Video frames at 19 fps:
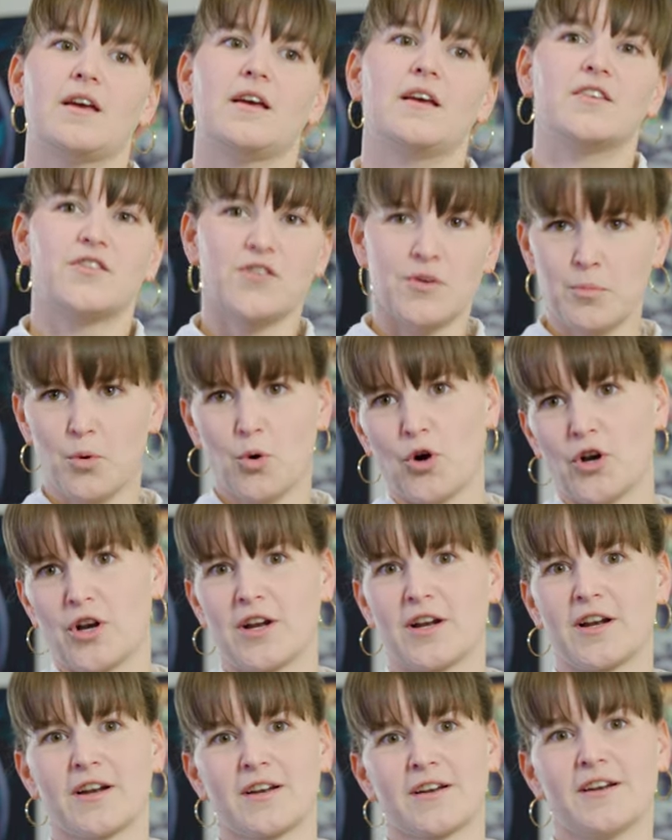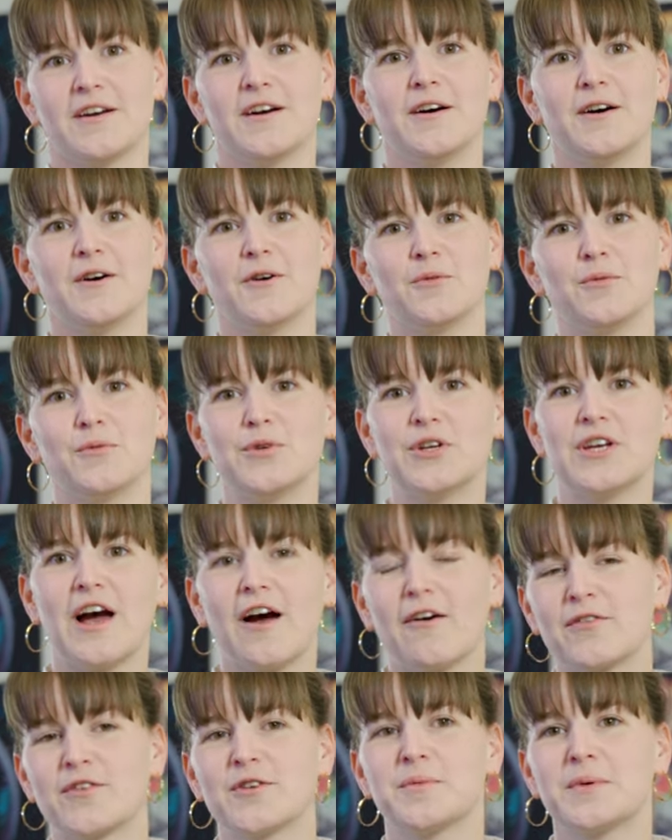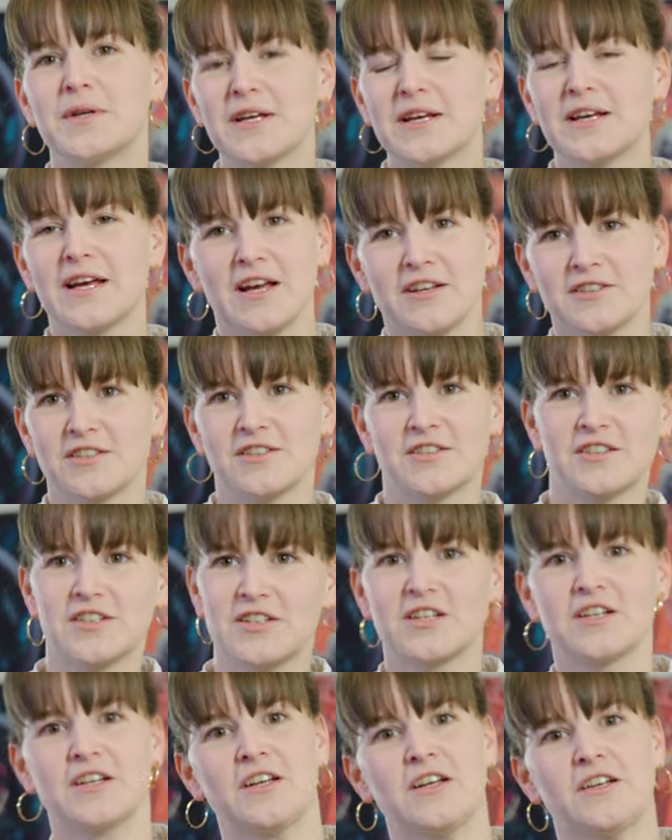is important. Uh, we have to be, as a,